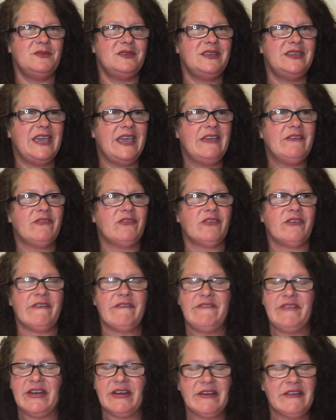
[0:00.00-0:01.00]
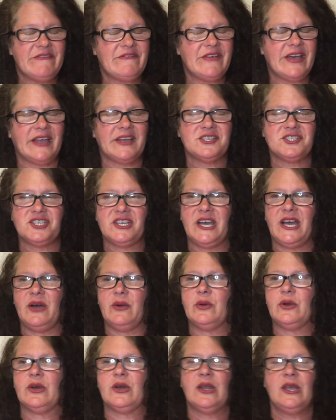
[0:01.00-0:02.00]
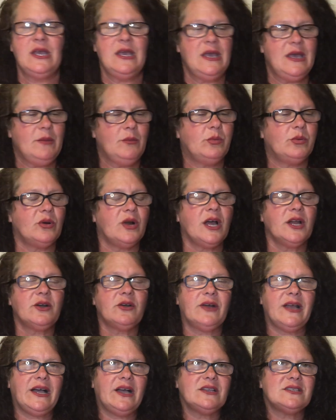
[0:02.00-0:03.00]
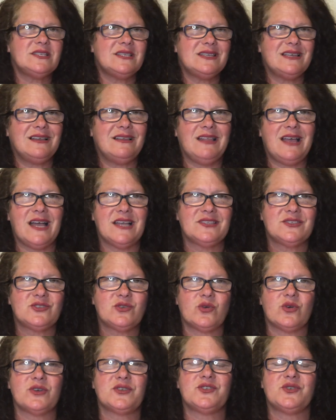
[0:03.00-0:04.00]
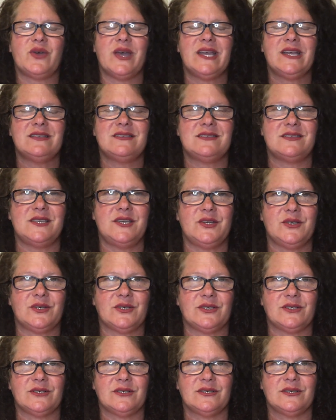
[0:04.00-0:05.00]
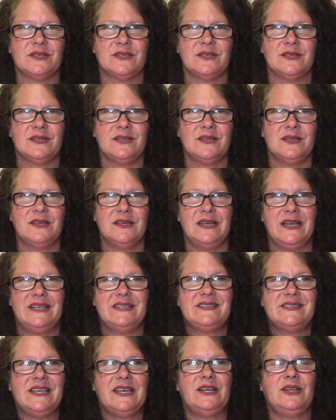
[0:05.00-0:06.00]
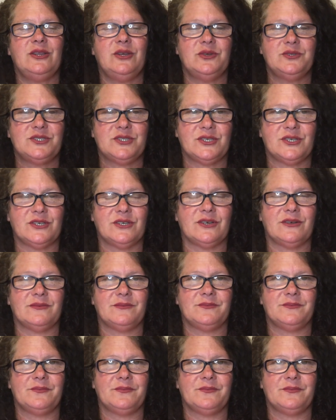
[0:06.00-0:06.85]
gave her a very fast shower, brought her out to the glass door so I could see her and say hello to her.